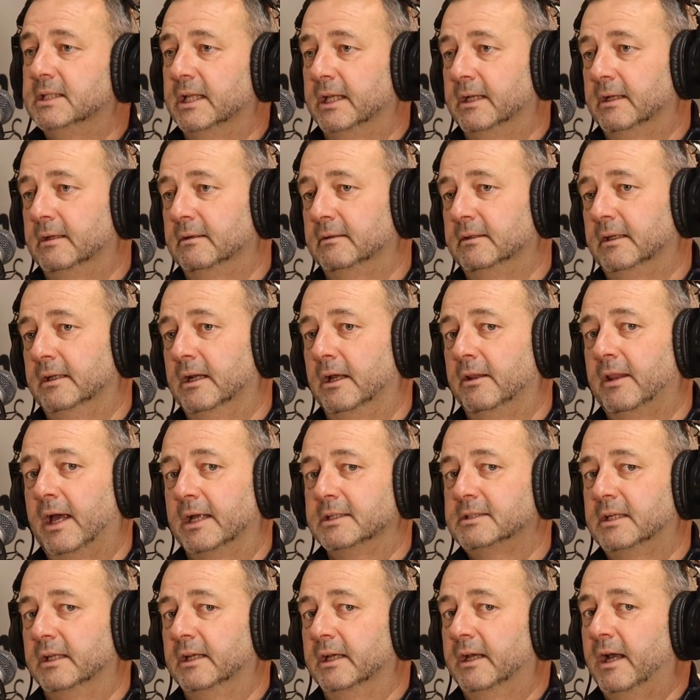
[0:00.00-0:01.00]
then
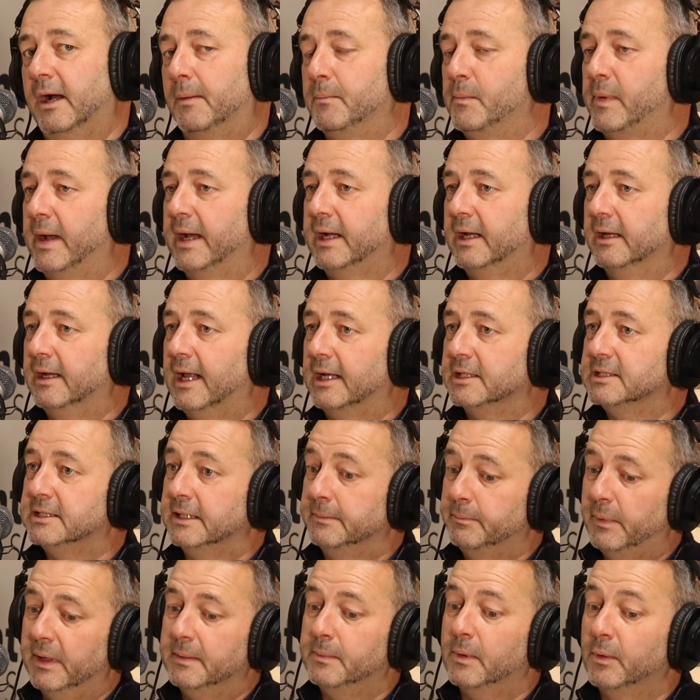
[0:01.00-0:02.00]
that's going to come back, and
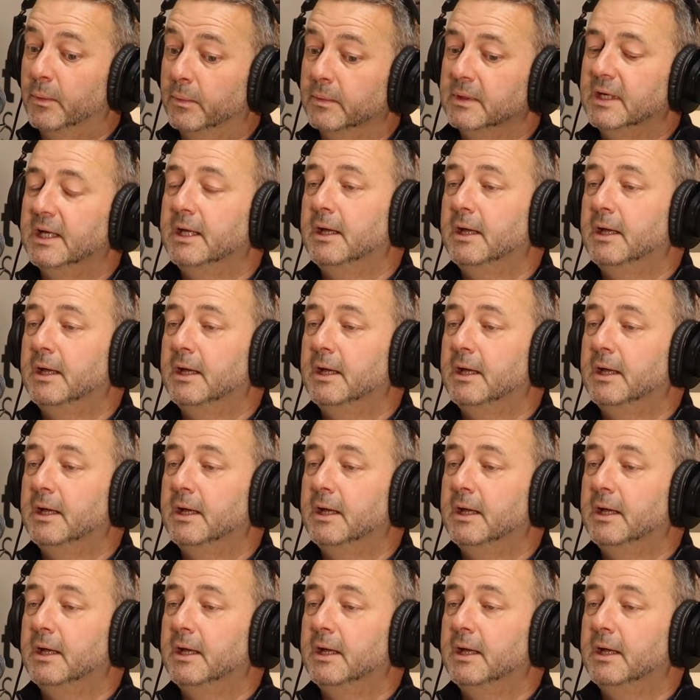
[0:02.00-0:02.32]
actually people